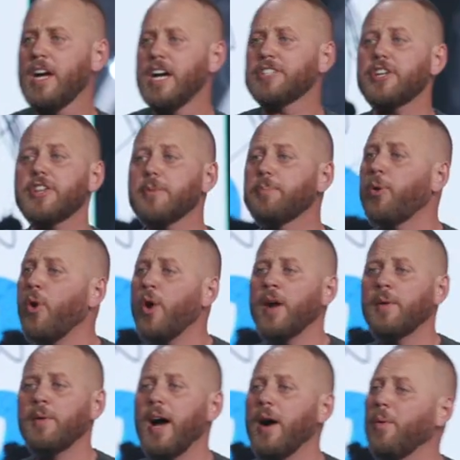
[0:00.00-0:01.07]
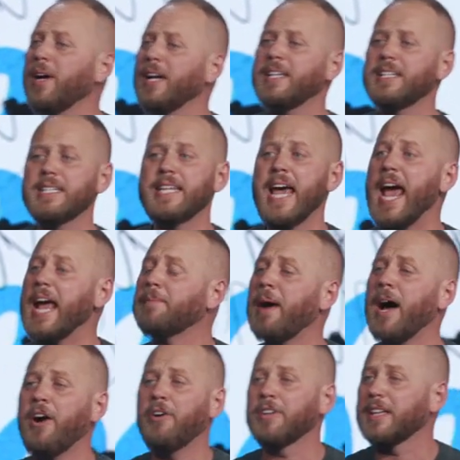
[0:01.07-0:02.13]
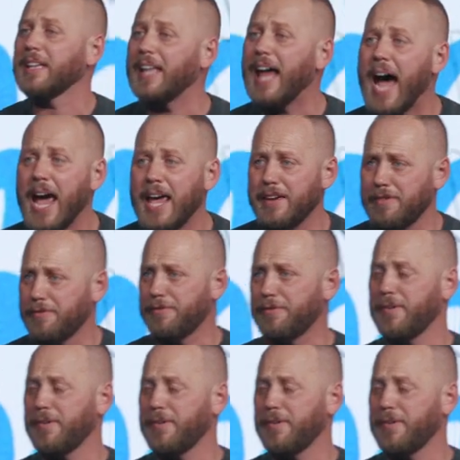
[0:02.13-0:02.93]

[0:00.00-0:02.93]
to the point where I wanted to take my own life.